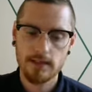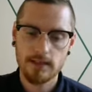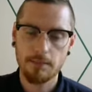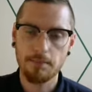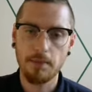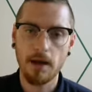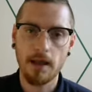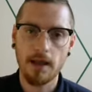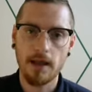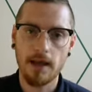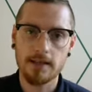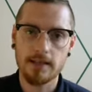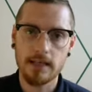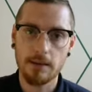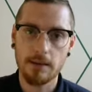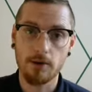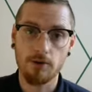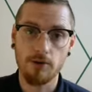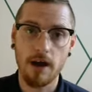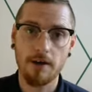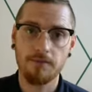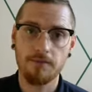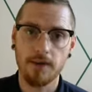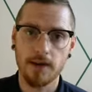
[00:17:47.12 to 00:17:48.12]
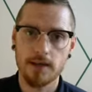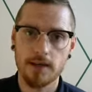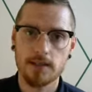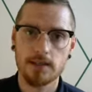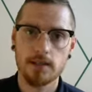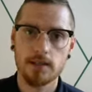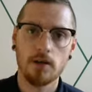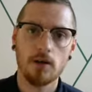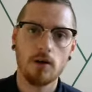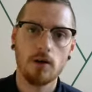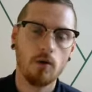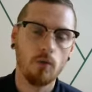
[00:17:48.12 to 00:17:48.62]

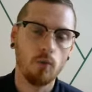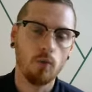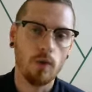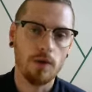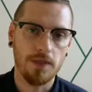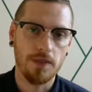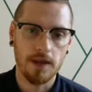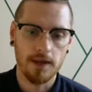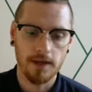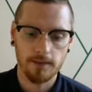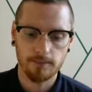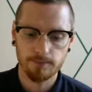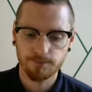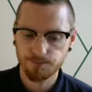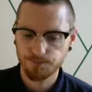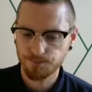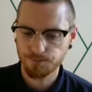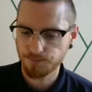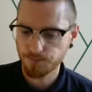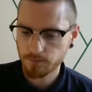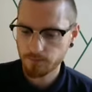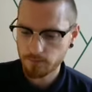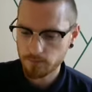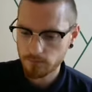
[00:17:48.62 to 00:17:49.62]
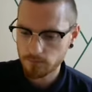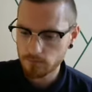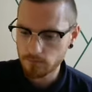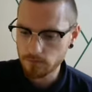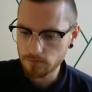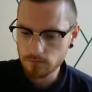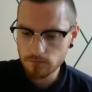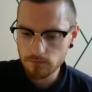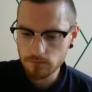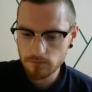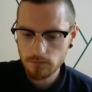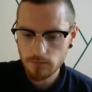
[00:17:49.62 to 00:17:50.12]
demographics within it.
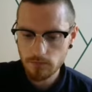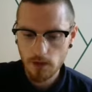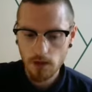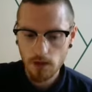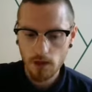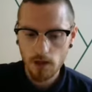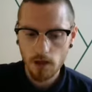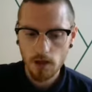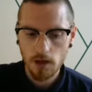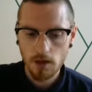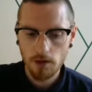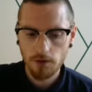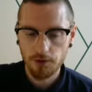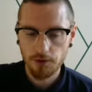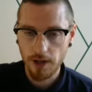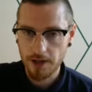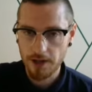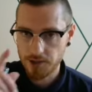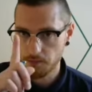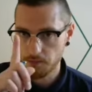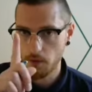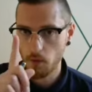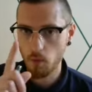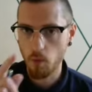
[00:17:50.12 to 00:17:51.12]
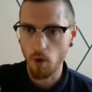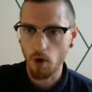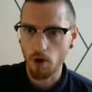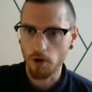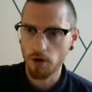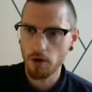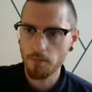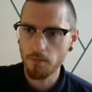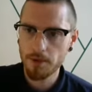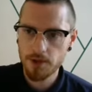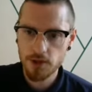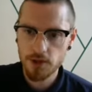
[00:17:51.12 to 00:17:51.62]
So that's number
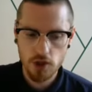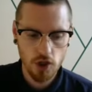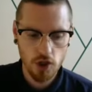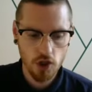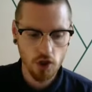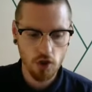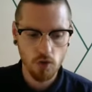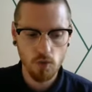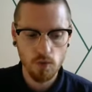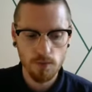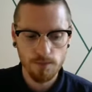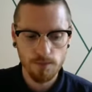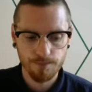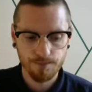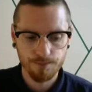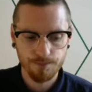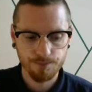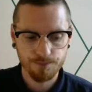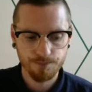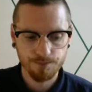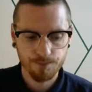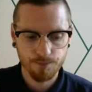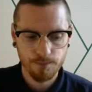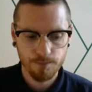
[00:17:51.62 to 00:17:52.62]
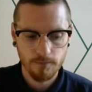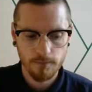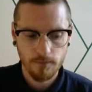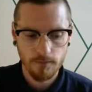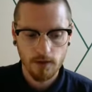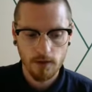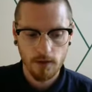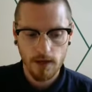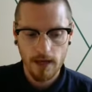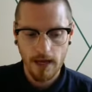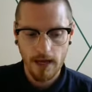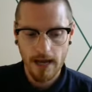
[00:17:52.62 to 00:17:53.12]
1. Number 2,
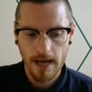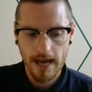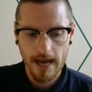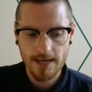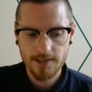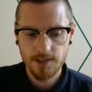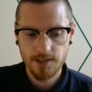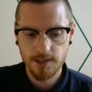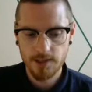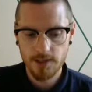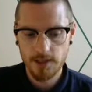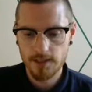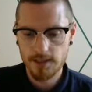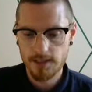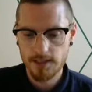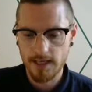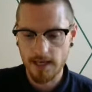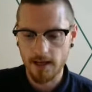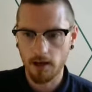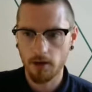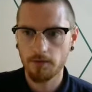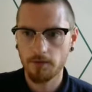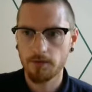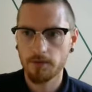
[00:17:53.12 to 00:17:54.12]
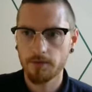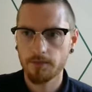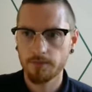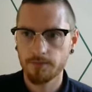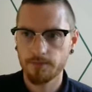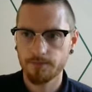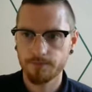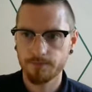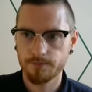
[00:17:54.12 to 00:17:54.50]
ask yourself,